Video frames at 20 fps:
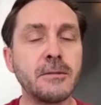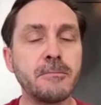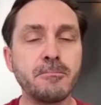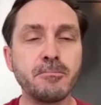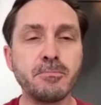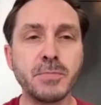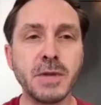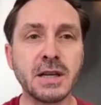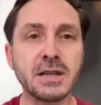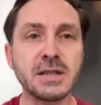
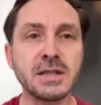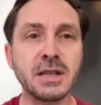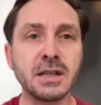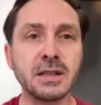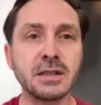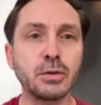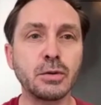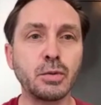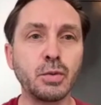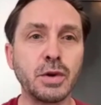mix
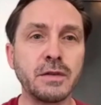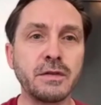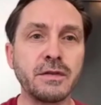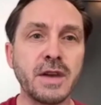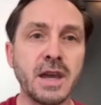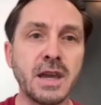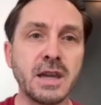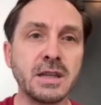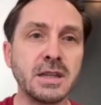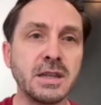it with
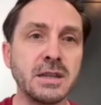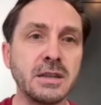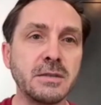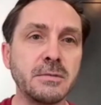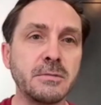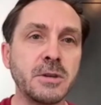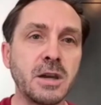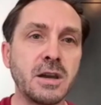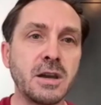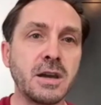any
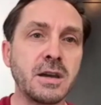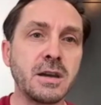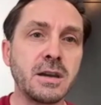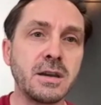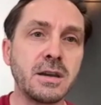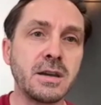uh,